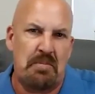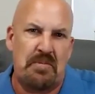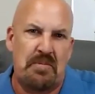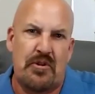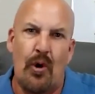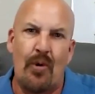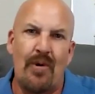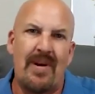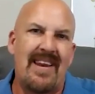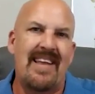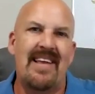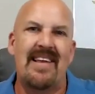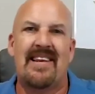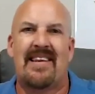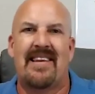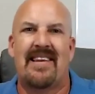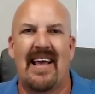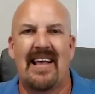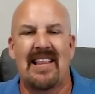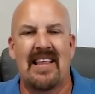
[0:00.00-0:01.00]
don't
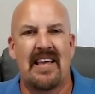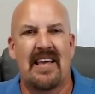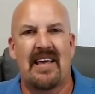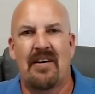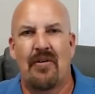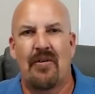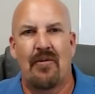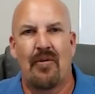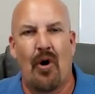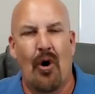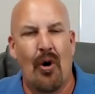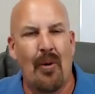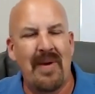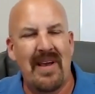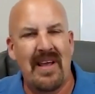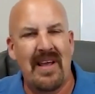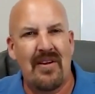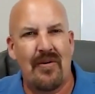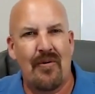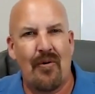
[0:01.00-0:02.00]
need daily
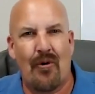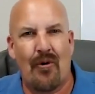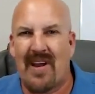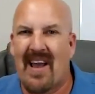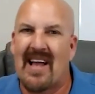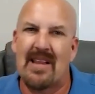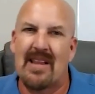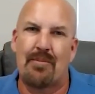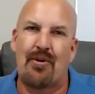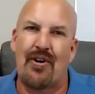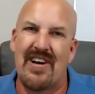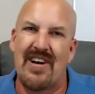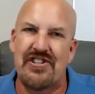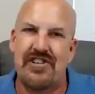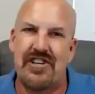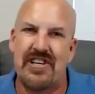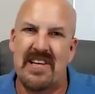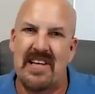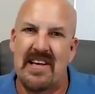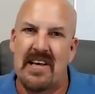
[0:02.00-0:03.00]
homing or
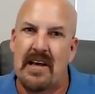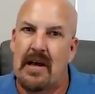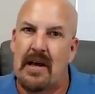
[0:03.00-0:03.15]
calibration.